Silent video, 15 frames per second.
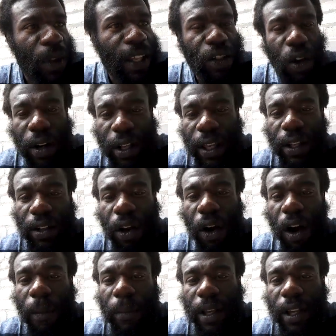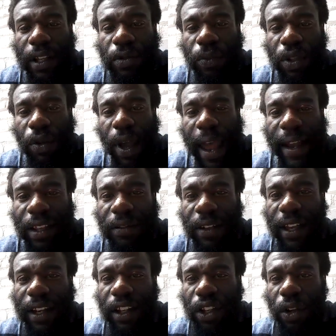It's going to get dark, because when you
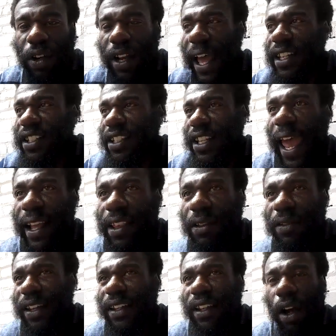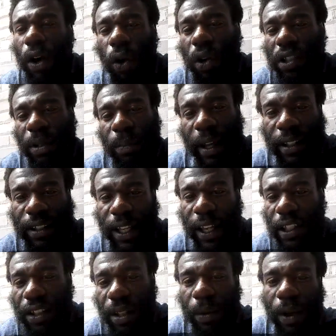activate it, you're not just activating like, oh, it's a
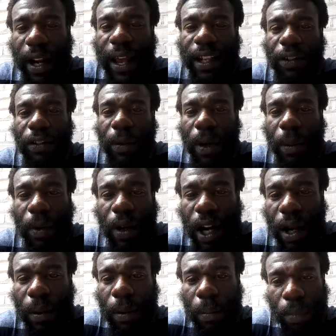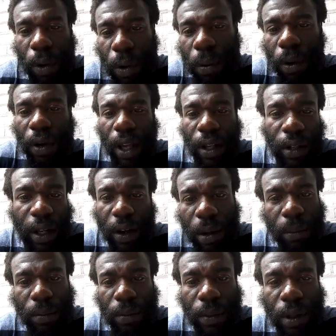meditation, I'm going to activate my Merkaba, boop, okay,
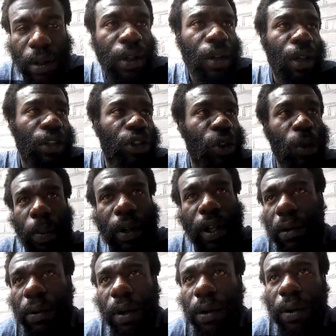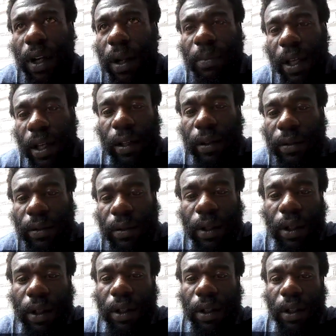now I'm a superhero and I'm done.
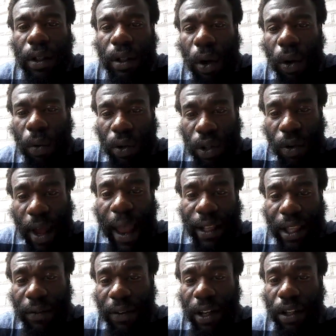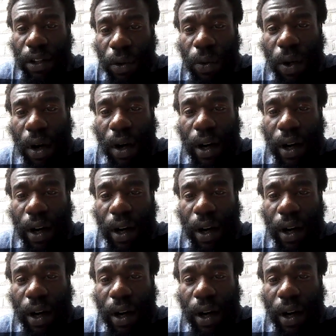No, when you activate it, you